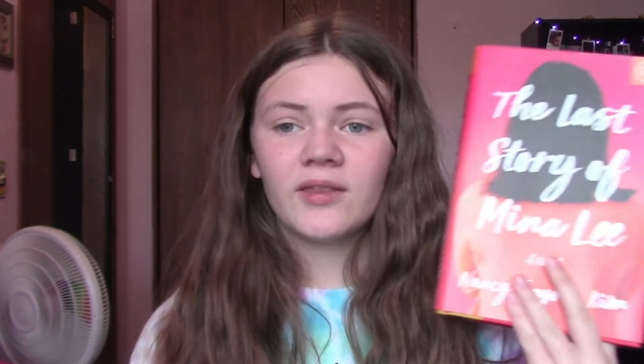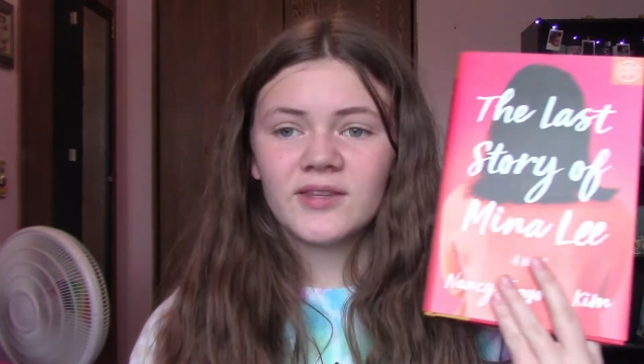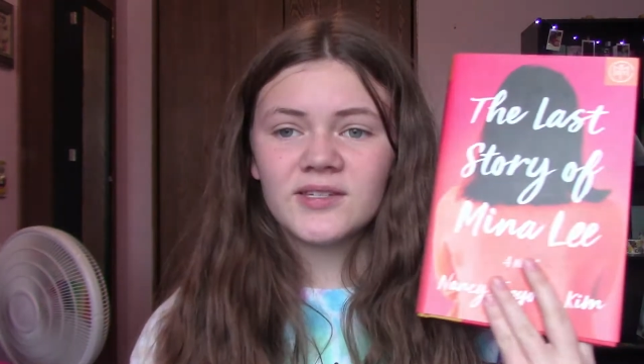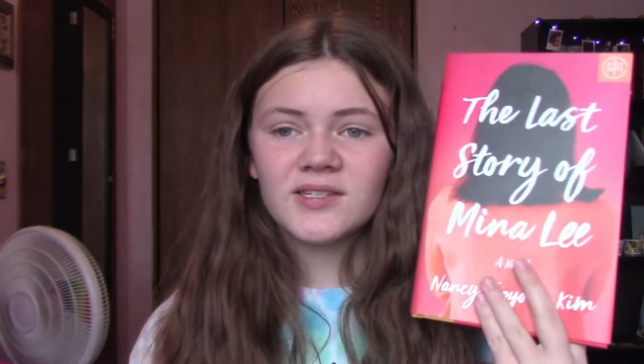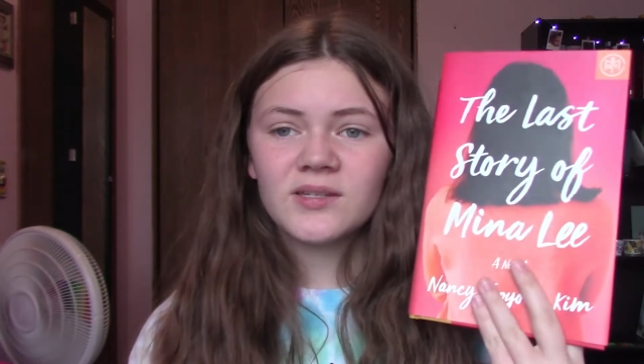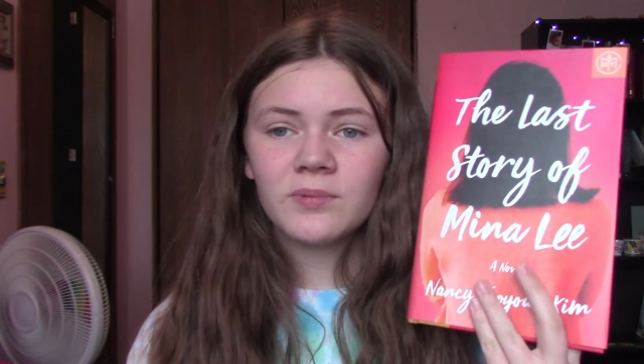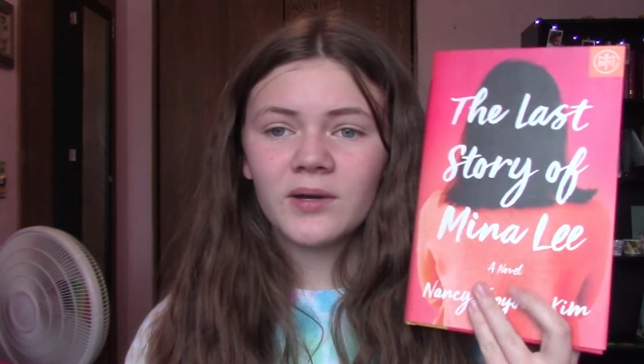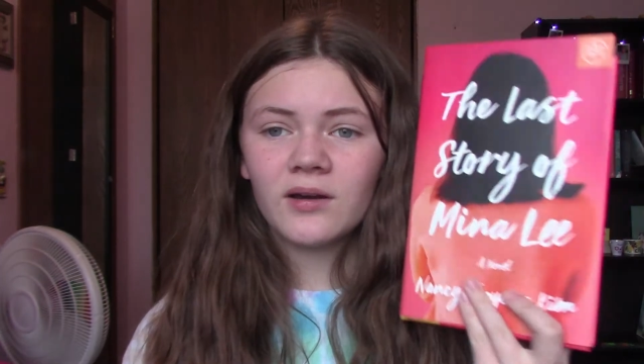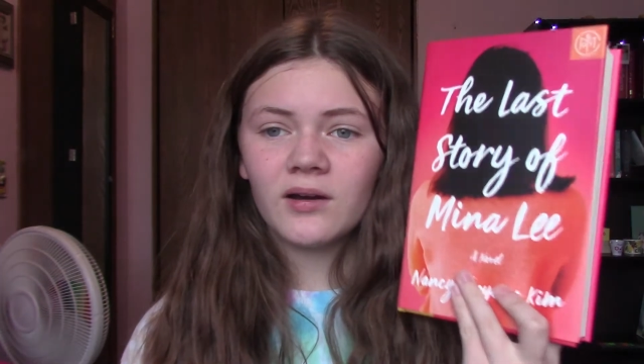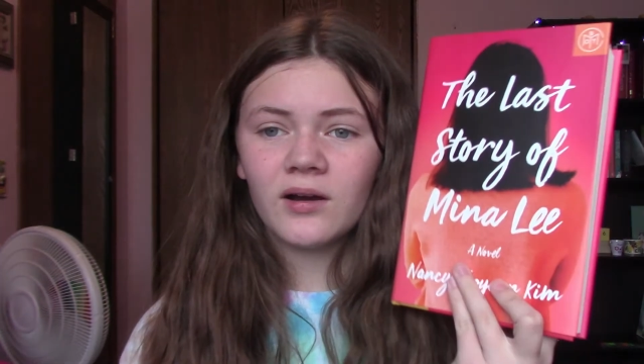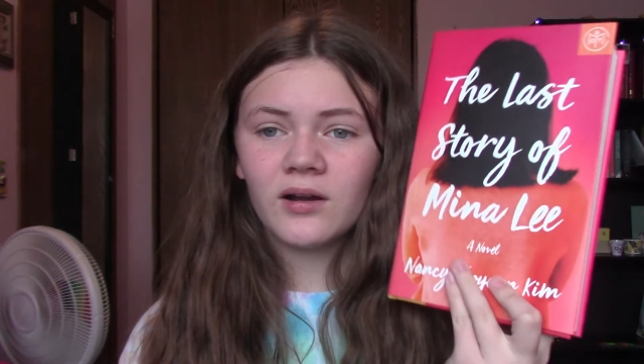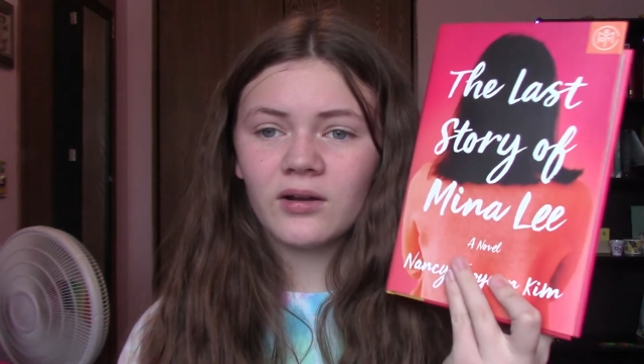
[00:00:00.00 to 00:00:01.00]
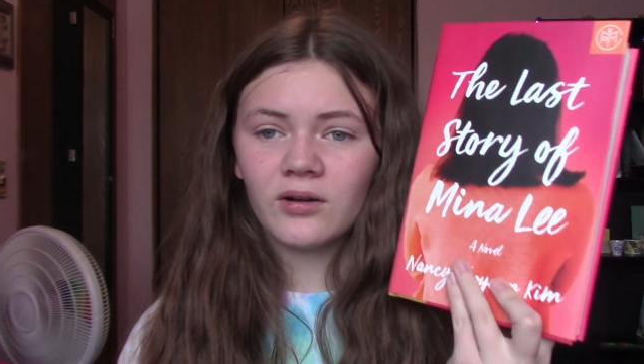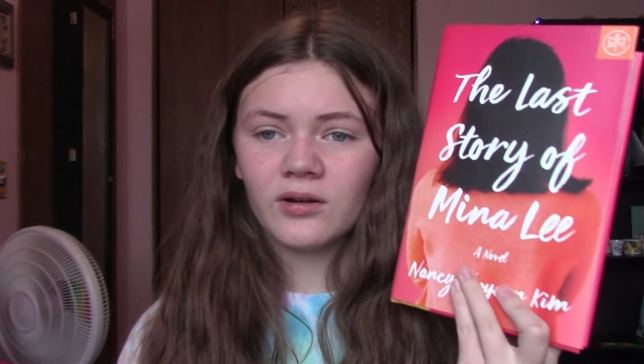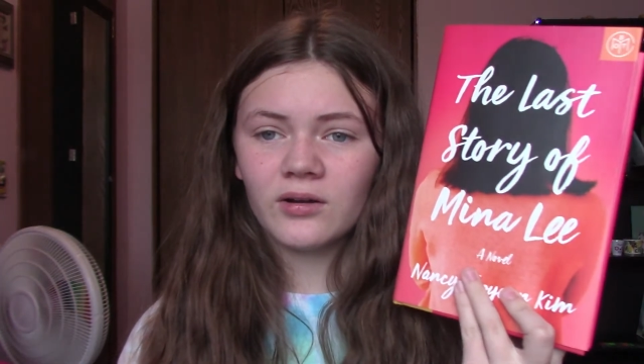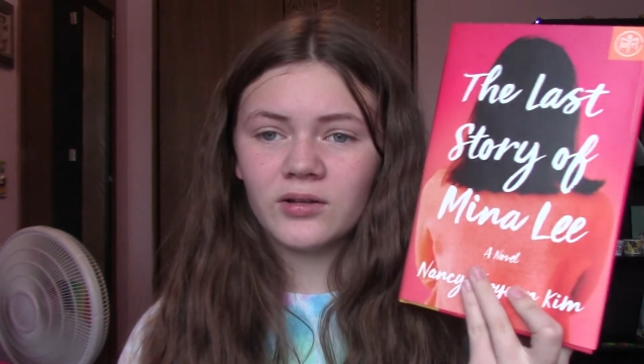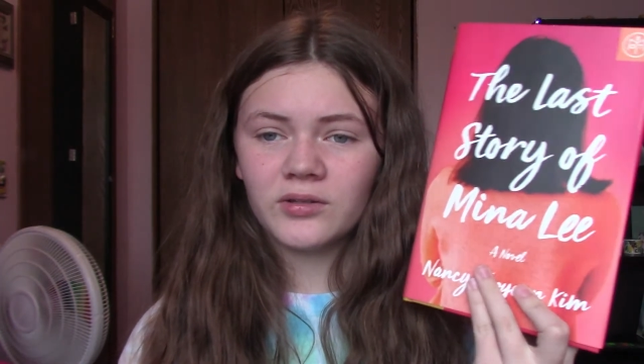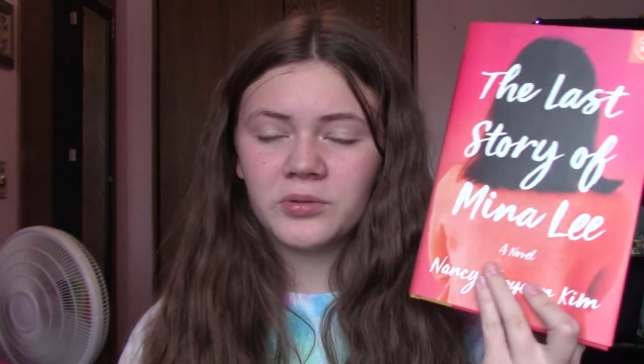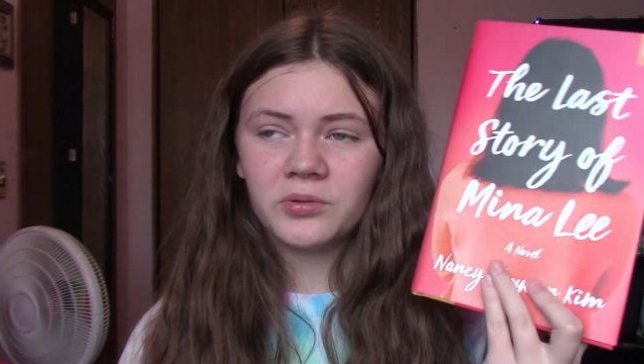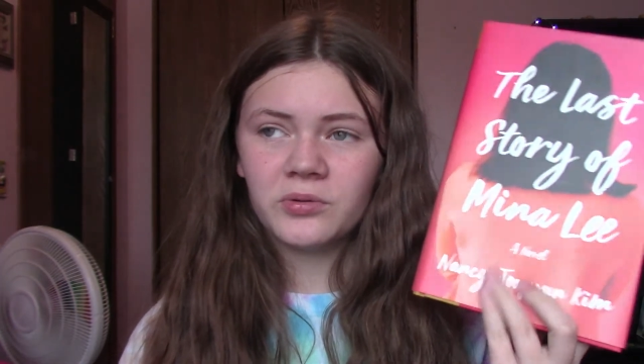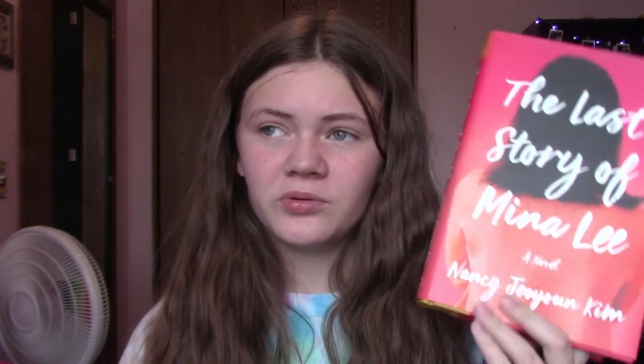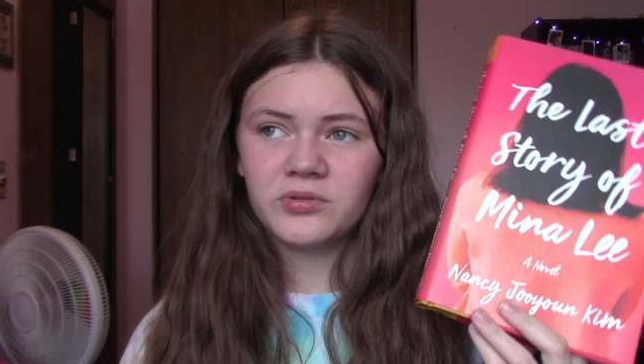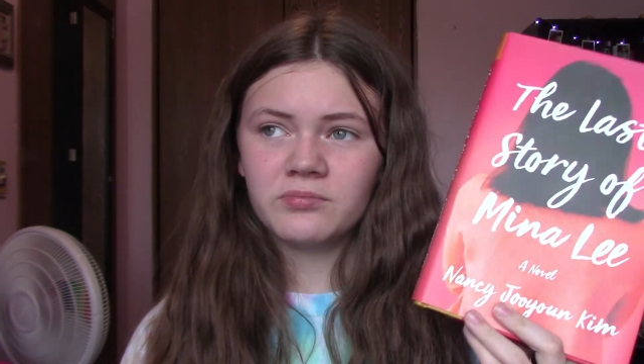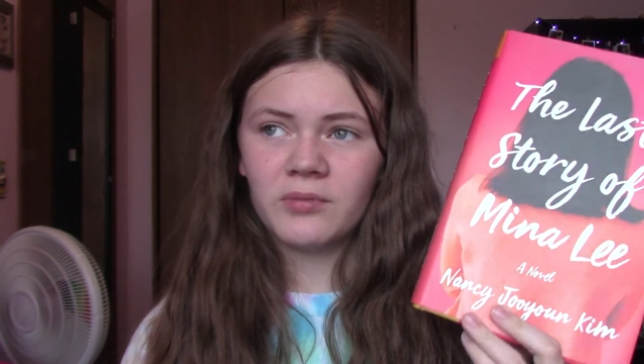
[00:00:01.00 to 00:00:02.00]
This is about a girl
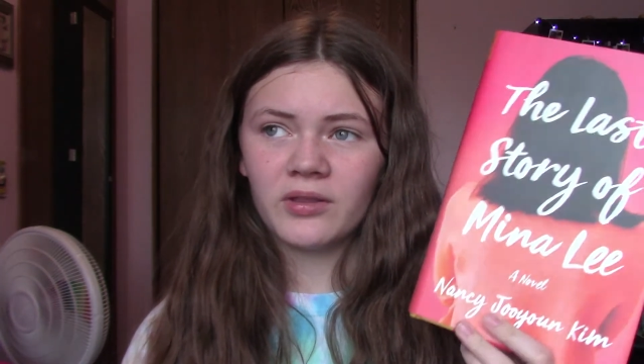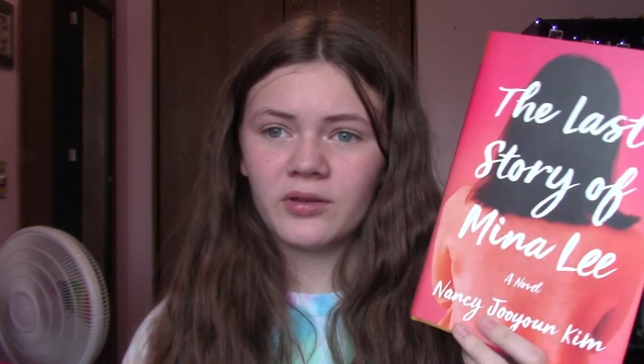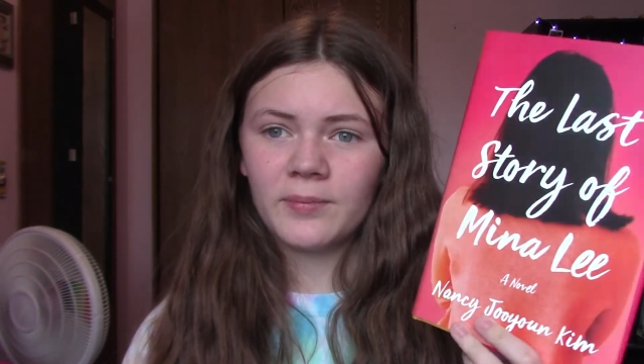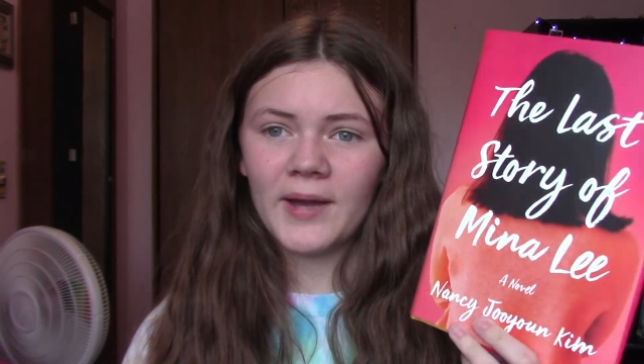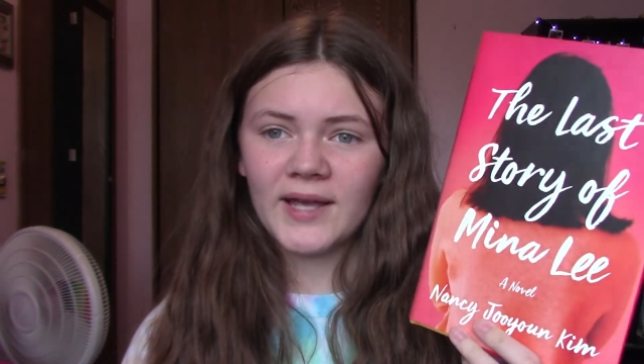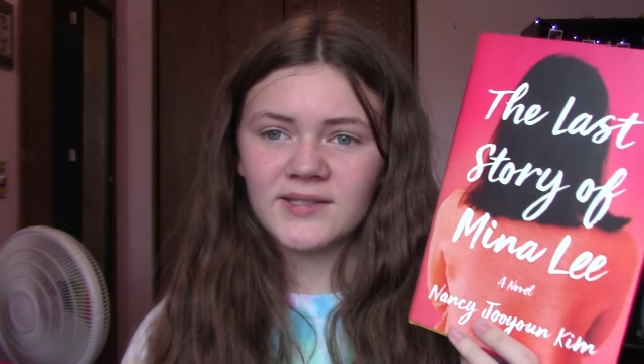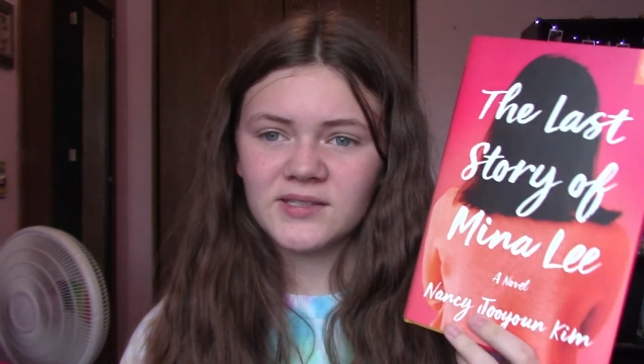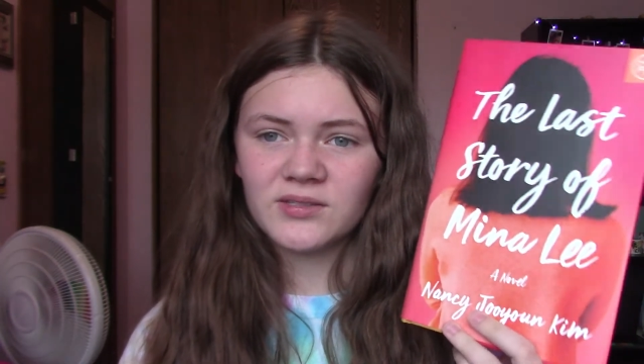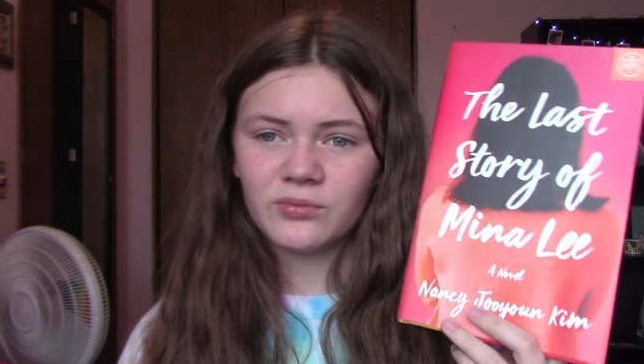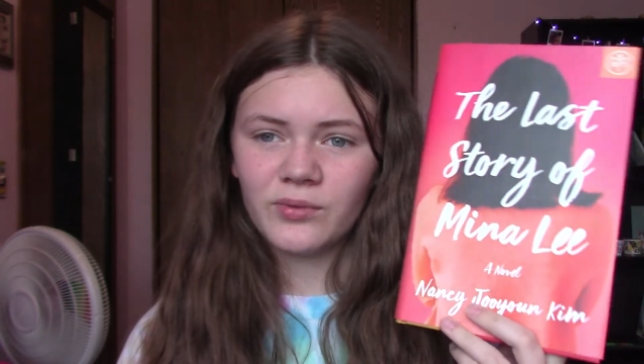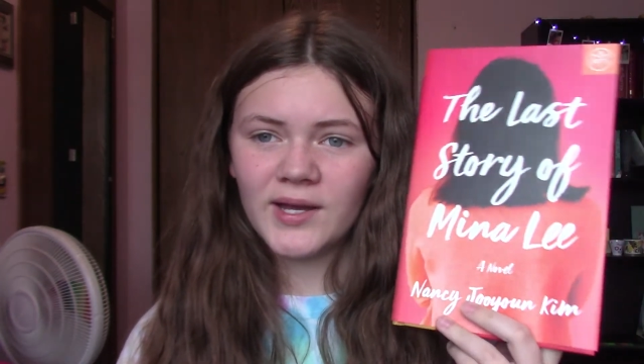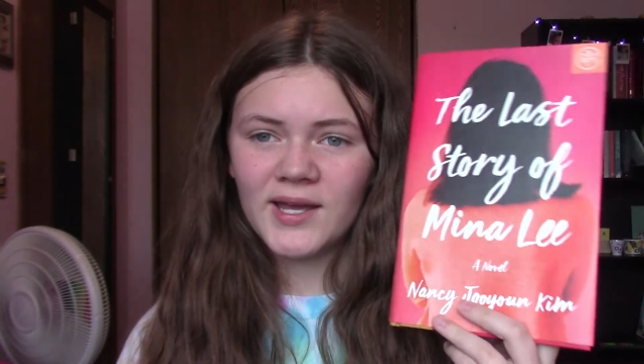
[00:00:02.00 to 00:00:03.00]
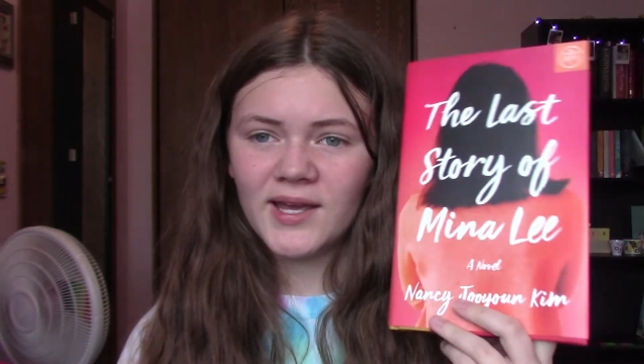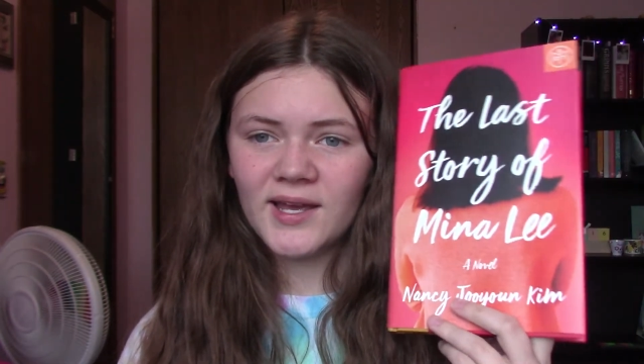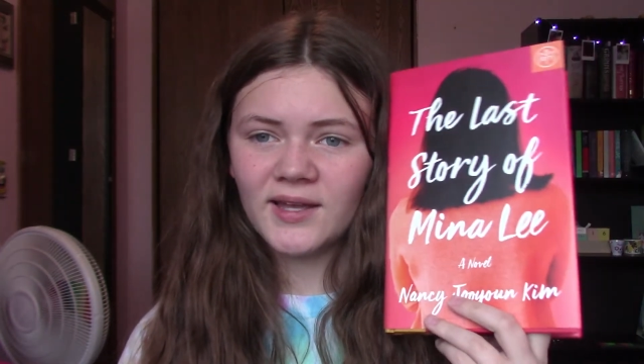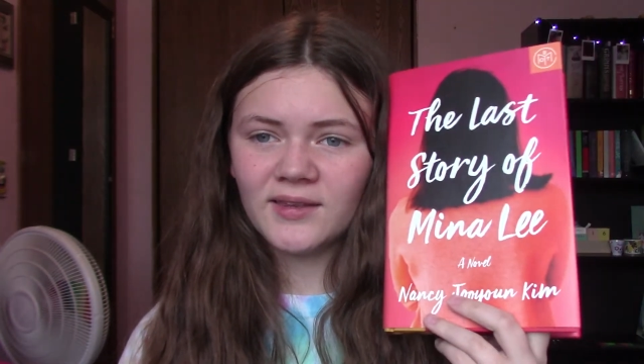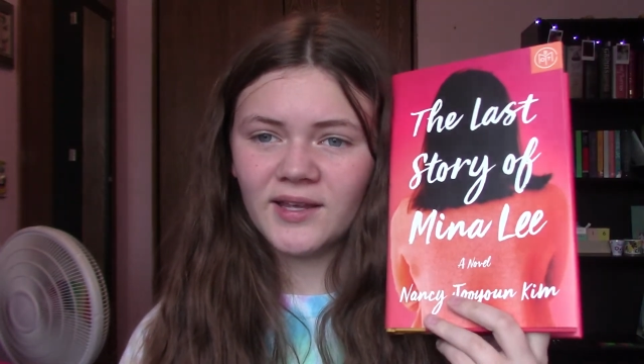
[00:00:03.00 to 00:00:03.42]
whose mother passes away and,